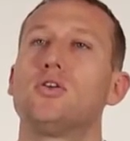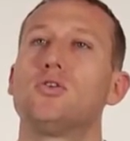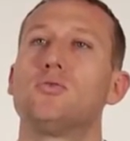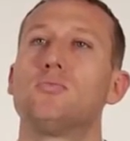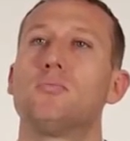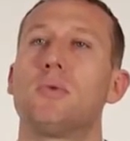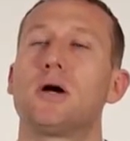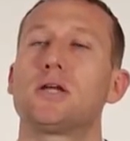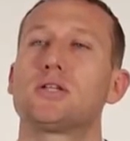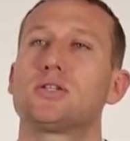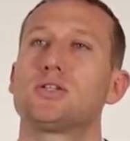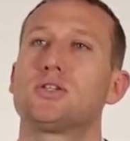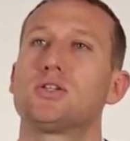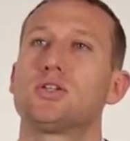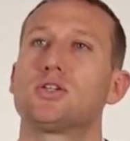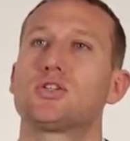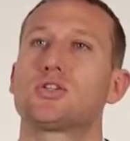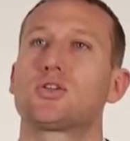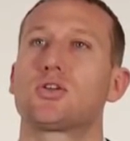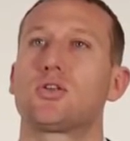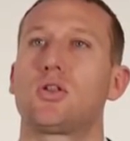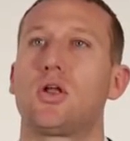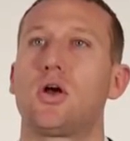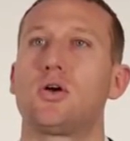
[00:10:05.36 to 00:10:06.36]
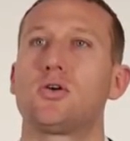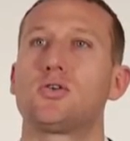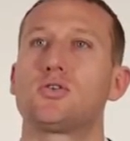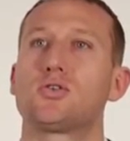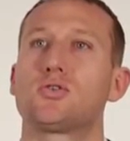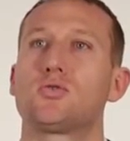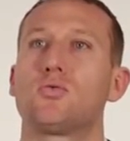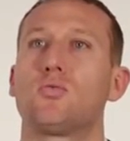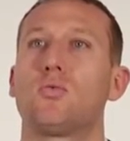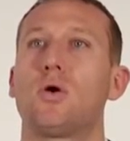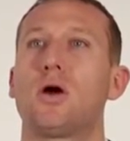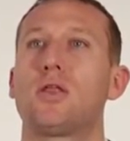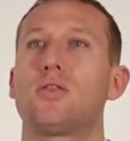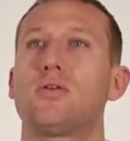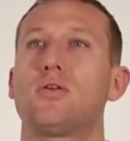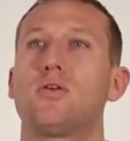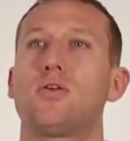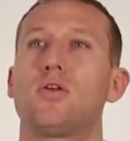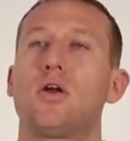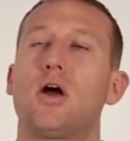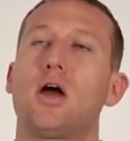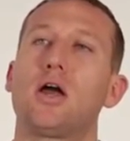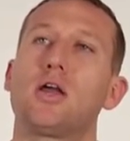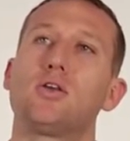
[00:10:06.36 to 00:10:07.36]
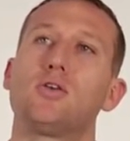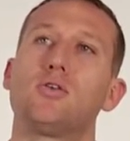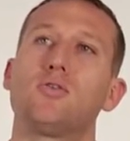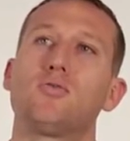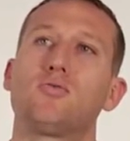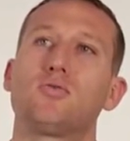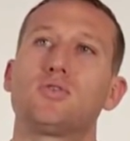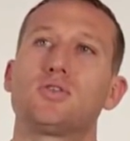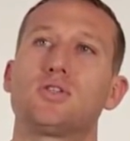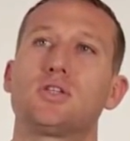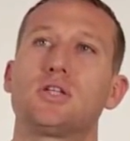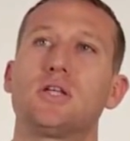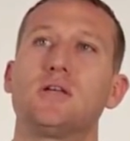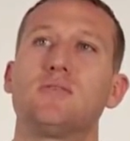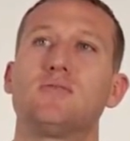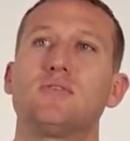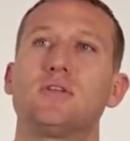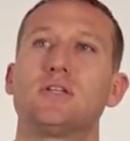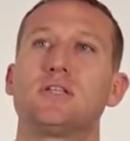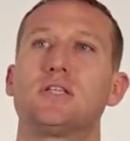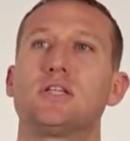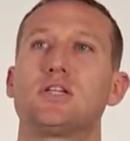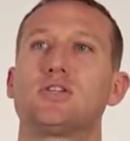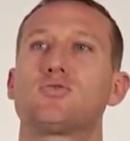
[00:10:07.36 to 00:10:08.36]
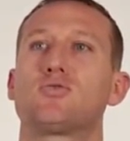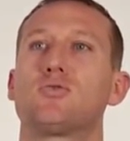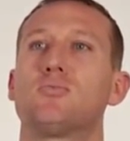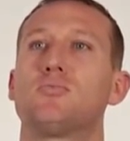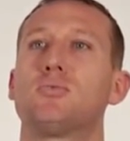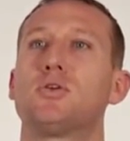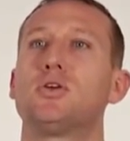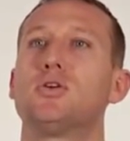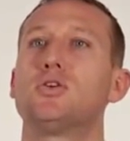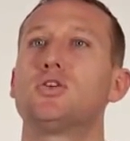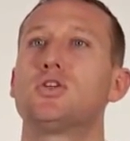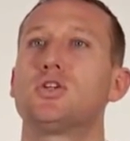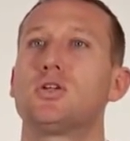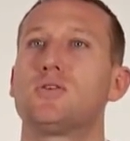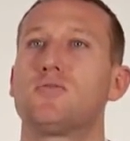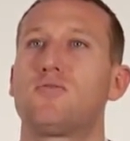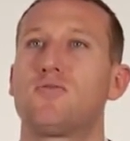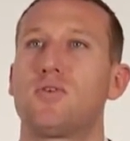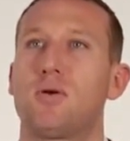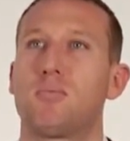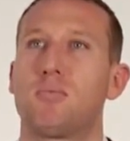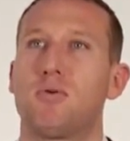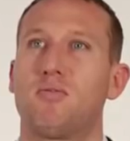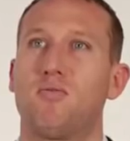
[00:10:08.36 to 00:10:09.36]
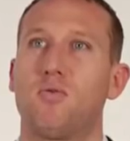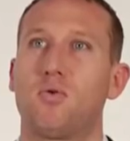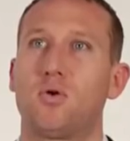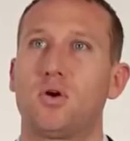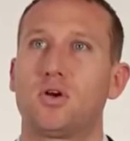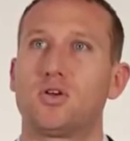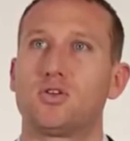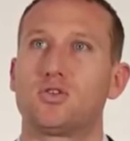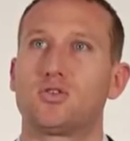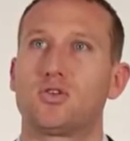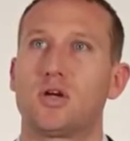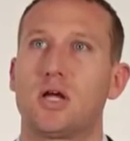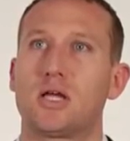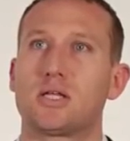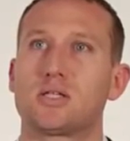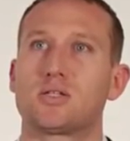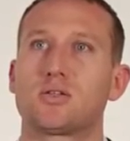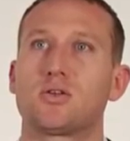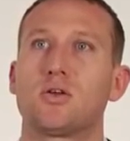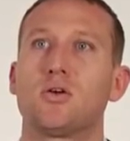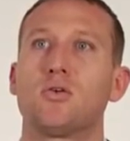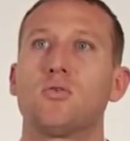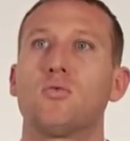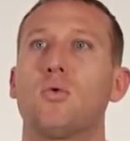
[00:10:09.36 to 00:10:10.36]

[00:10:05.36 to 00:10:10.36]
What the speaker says: you must disclose whether or not you've received a distribution from a foreign trust,